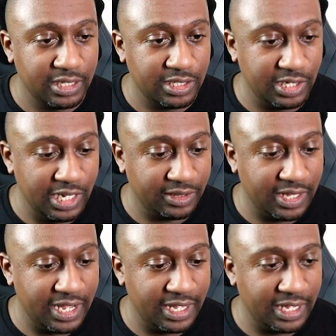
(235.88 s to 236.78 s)
select
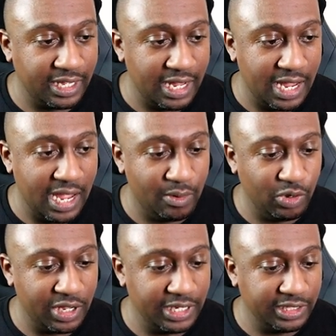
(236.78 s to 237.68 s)
that,
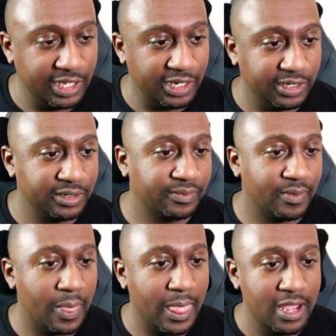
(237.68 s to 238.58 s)
and we'll hit done.
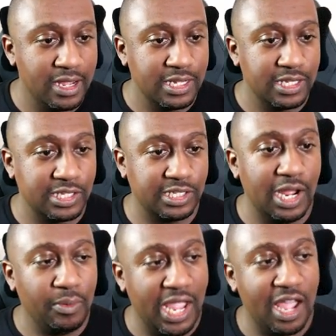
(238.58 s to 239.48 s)
So
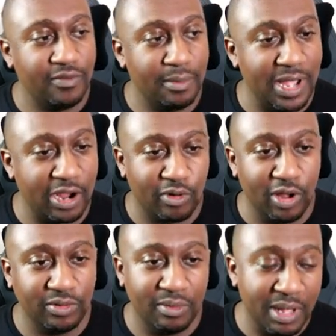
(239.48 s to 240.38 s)
now we have a
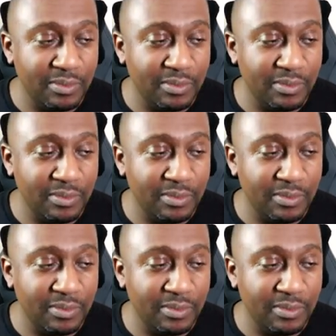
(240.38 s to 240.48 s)
background, but